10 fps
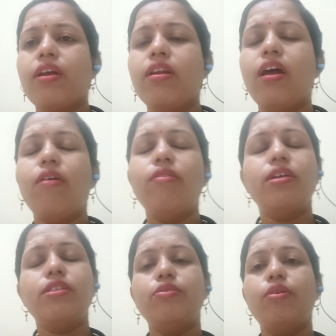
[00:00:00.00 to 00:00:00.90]
Now
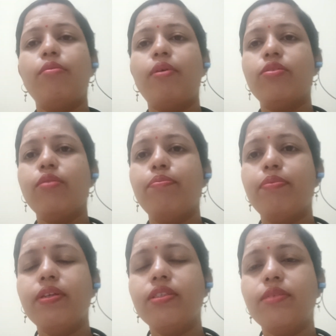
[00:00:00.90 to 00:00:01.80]
let's know about the
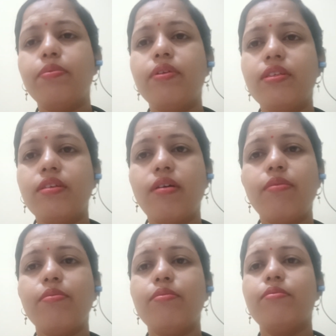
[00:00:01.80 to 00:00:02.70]
principles of